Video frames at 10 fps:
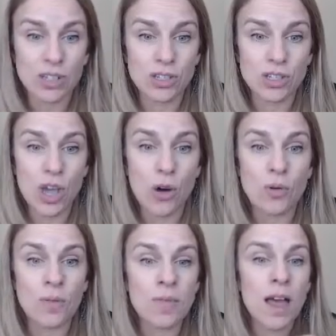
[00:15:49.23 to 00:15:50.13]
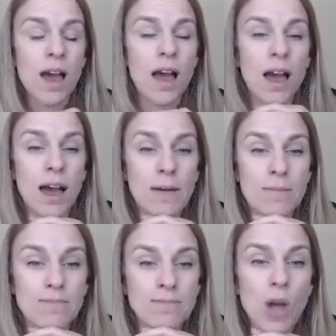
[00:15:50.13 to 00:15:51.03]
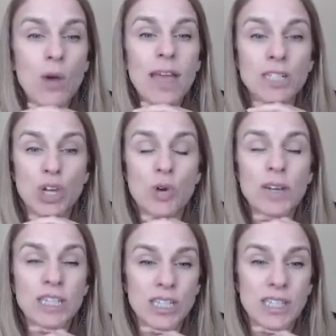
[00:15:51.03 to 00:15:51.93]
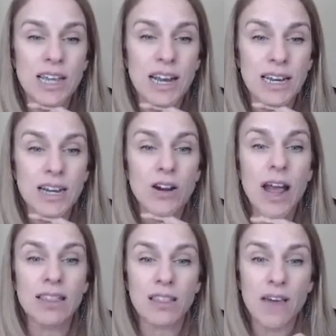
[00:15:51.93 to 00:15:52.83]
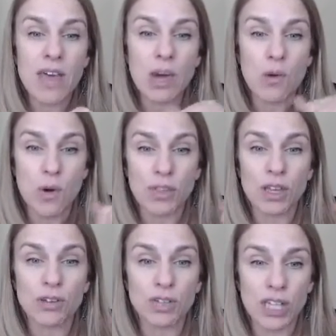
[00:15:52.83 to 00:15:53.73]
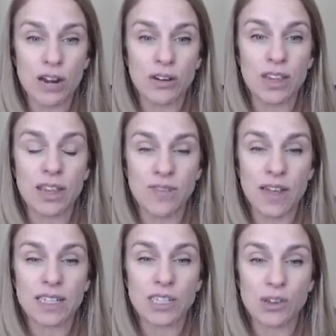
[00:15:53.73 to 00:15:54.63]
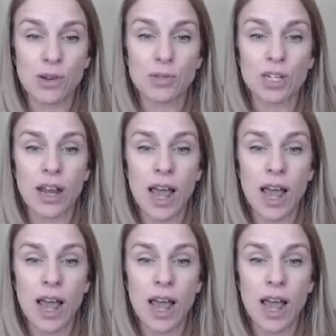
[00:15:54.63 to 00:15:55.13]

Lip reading: So, oh yeah, Jody just said on here, I love that quote that you shared in the event description.